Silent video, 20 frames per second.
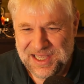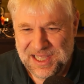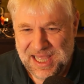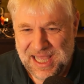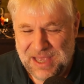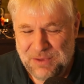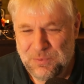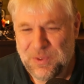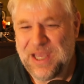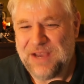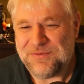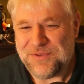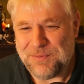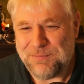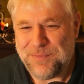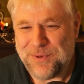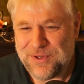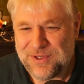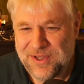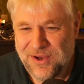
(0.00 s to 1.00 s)
and we have to
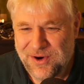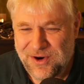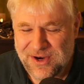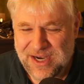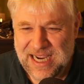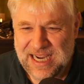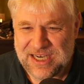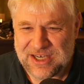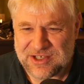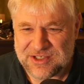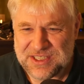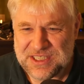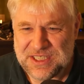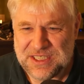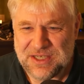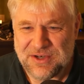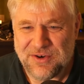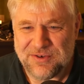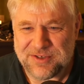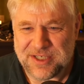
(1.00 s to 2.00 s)
put our
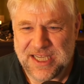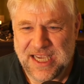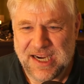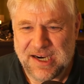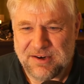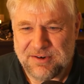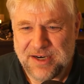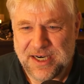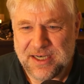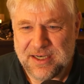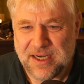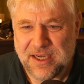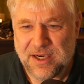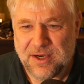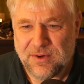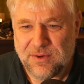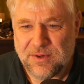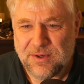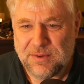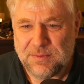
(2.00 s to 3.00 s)
energy over there right now.
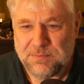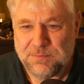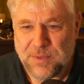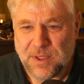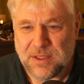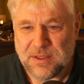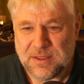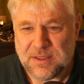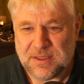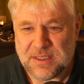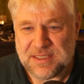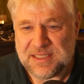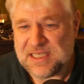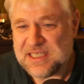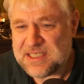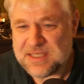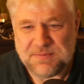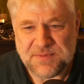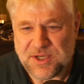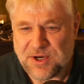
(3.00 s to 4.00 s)
But the
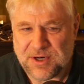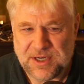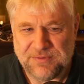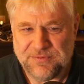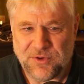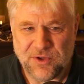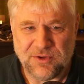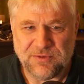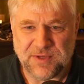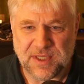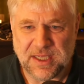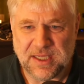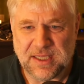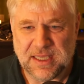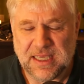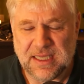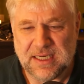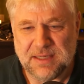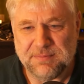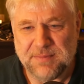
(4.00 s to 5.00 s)
systems are evolving and
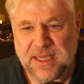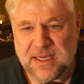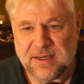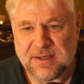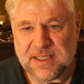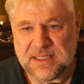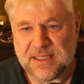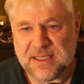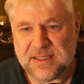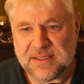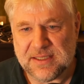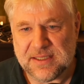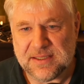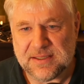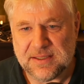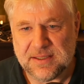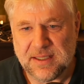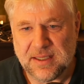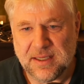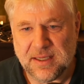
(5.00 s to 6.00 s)
getting better in that
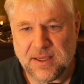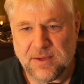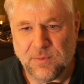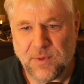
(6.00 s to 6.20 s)
uh,